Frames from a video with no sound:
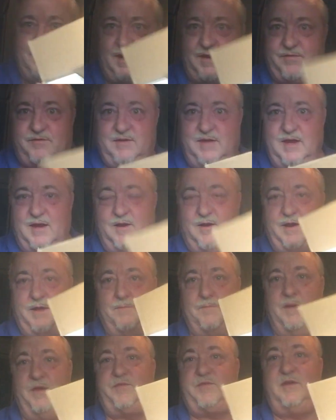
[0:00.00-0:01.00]
dusk here
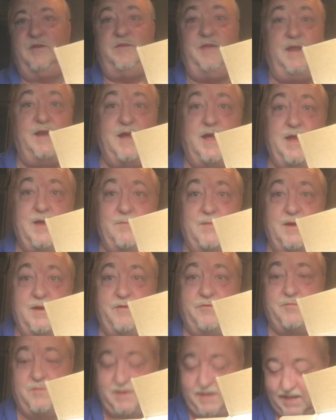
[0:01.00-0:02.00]
in Muscatine,
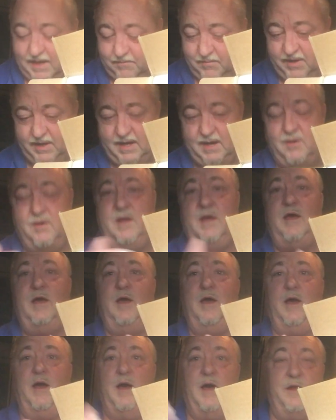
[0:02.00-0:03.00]
Iowa is where I am right now.
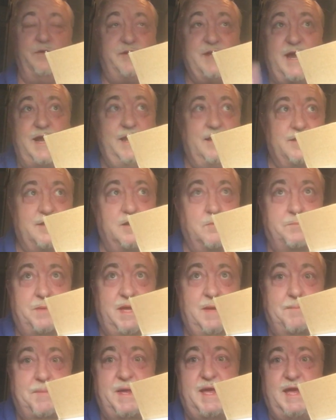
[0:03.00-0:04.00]
A tiny little
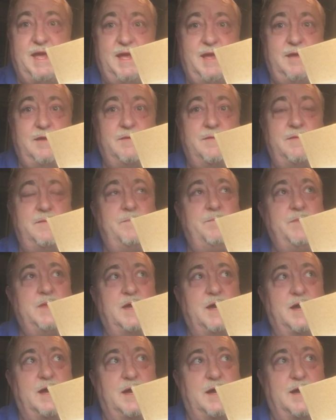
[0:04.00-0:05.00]
BP
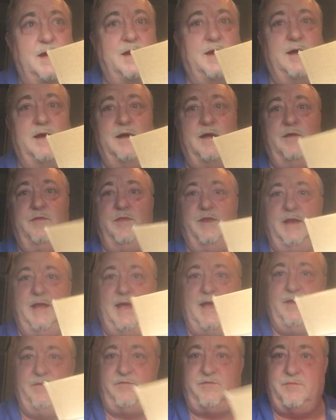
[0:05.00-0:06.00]
that
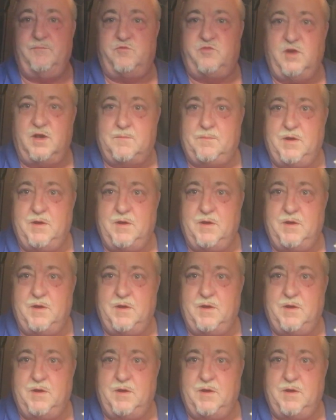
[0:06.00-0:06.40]
has some truck